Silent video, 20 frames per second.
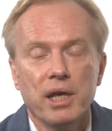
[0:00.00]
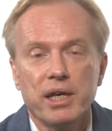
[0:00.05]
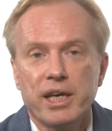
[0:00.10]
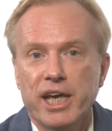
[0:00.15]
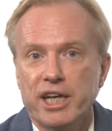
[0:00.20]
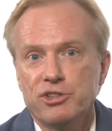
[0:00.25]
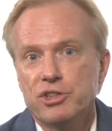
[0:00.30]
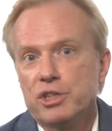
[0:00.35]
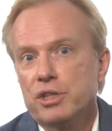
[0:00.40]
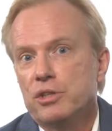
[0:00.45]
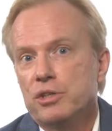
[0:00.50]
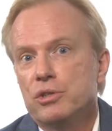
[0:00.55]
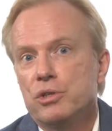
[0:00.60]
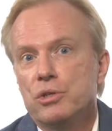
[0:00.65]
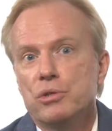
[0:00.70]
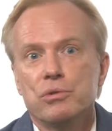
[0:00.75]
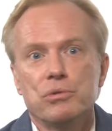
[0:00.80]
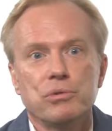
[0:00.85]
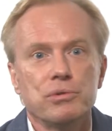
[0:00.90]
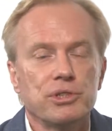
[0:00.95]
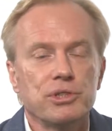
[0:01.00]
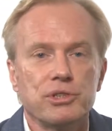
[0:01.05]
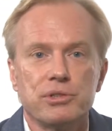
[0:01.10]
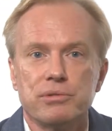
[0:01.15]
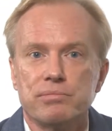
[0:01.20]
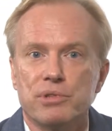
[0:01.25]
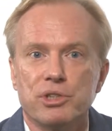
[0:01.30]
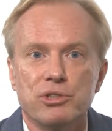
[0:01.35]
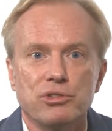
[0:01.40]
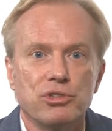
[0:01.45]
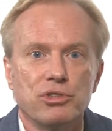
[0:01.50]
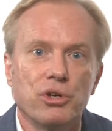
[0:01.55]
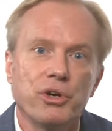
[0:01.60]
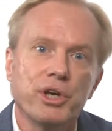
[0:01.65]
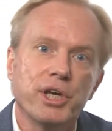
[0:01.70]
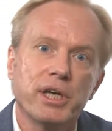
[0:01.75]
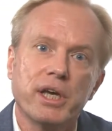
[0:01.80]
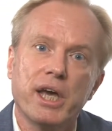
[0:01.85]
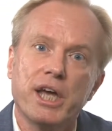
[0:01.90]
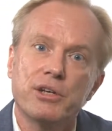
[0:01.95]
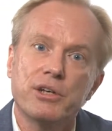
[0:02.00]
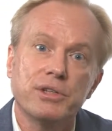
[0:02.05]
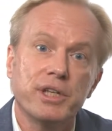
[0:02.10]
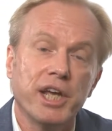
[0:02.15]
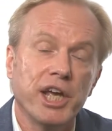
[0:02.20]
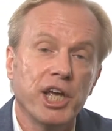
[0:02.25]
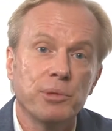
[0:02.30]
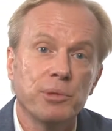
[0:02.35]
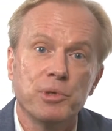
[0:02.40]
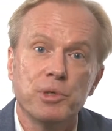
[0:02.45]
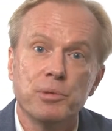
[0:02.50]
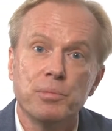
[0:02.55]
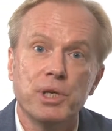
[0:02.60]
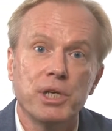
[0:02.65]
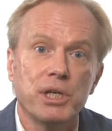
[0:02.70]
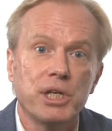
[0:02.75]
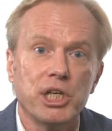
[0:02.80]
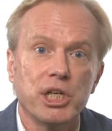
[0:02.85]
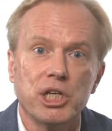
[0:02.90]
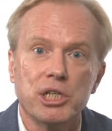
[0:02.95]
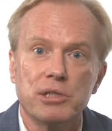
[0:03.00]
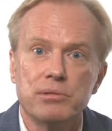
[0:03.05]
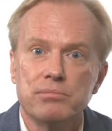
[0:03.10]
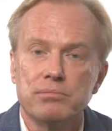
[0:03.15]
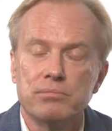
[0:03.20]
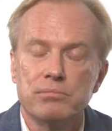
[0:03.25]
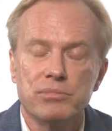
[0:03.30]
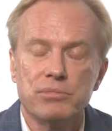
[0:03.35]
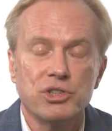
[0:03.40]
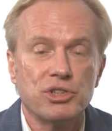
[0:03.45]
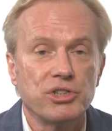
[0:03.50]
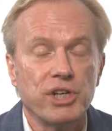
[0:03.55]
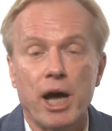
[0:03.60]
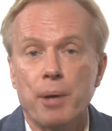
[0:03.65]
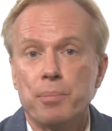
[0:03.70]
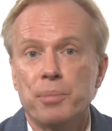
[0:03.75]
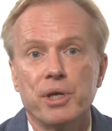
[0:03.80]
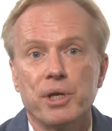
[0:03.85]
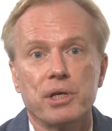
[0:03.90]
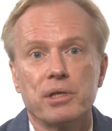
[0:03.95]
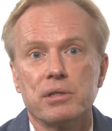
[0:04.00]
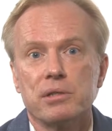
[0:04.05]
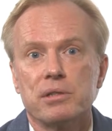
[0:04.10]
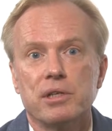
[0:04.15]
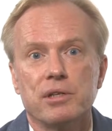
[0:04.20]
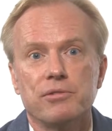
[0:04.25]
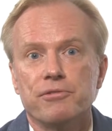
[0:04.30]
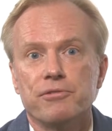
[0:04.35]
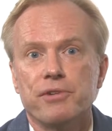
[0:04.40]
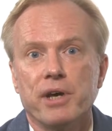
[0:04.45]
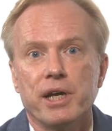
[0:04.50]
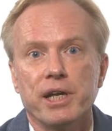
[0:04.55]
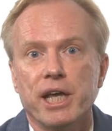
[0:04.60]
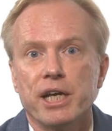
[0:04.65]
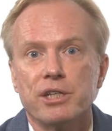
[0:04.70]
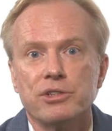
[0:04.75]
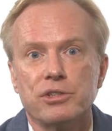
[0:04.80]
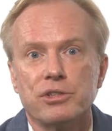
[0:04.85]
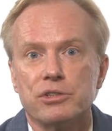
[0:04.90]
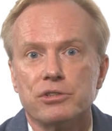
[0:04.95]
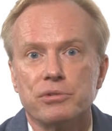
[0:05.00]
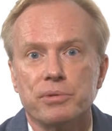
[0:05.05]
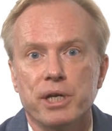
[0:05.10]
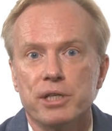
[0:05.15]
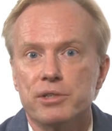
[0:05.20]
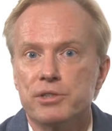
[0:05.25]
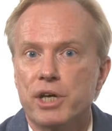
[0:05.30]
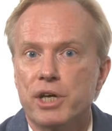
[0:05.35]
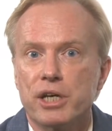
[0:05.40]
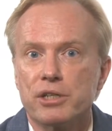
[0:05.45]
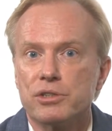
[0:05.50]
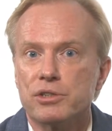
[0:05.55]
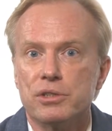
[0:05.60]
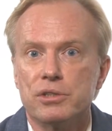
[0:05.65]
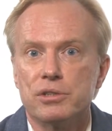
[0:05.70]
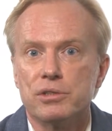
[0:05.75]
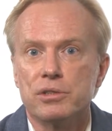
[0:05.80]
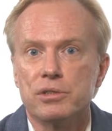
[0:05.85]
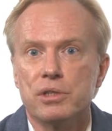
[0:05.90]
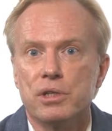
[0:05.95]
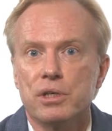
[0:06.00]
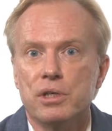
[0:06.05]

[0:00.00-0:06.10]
catching the news, enjoying entertainment media, shopping, and financial transactions.